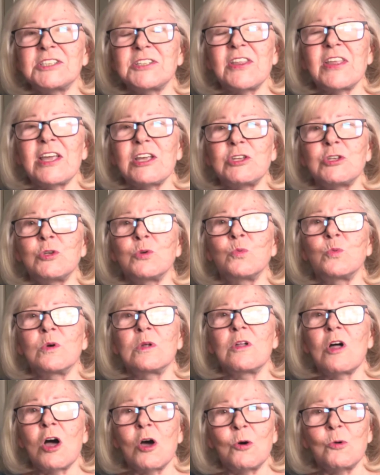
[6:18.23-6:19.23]
that you
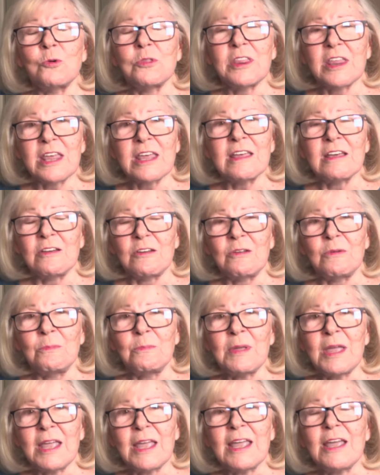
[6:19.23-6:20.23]
will owe them,